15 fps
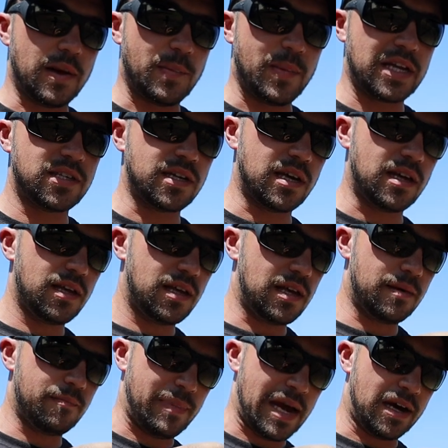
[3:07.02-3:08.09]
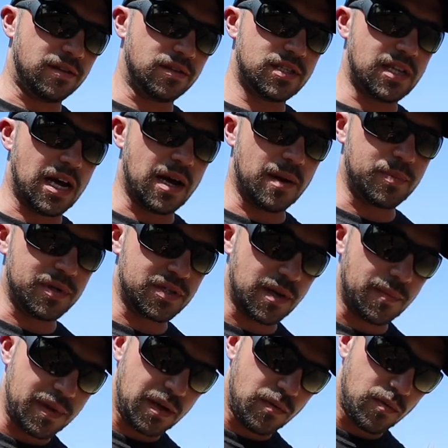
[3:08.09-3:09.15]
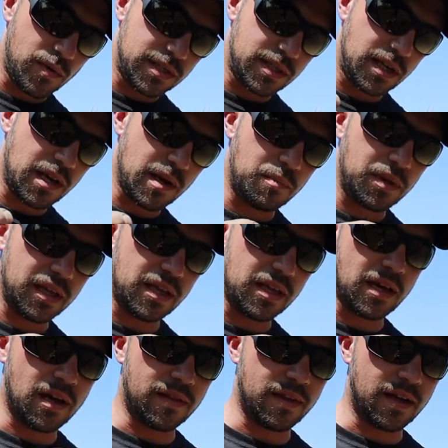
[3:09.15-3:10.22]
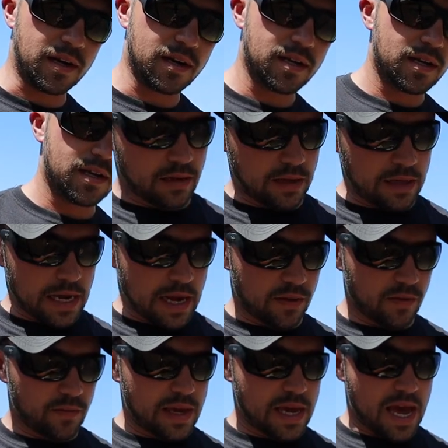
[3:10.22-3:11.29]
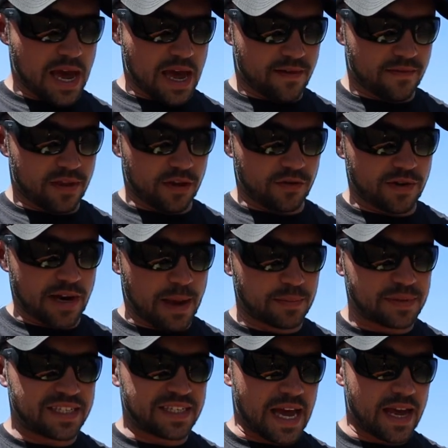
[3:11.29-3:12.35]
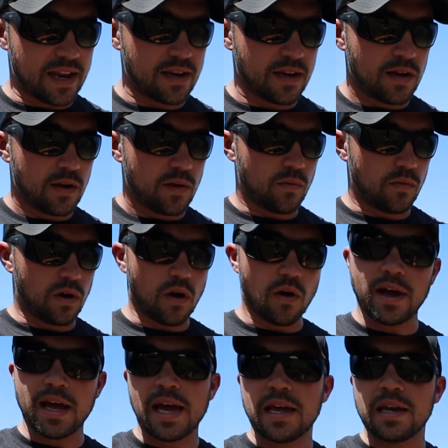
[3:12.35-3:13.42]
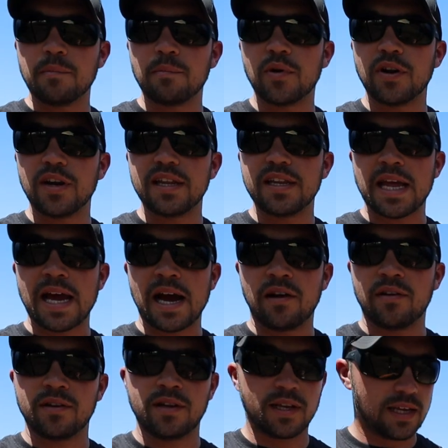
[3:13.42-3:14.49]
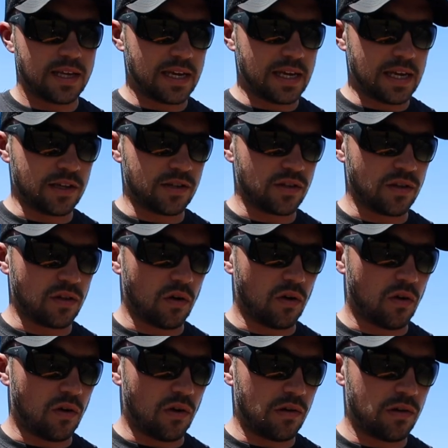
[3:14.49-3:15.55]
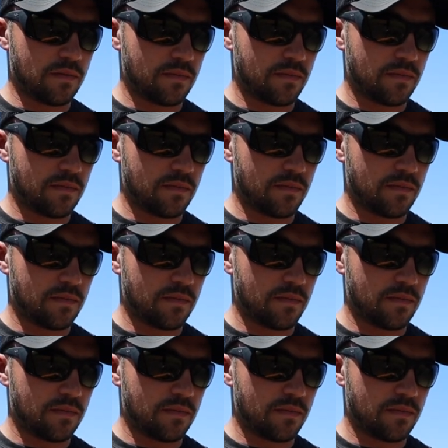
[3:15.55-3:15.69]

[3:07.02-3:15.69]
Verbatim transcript: I bet you it bounced up or something. It wasn't completely on there. Now that we have the trap set, we'll go ahead and put it down into the hole.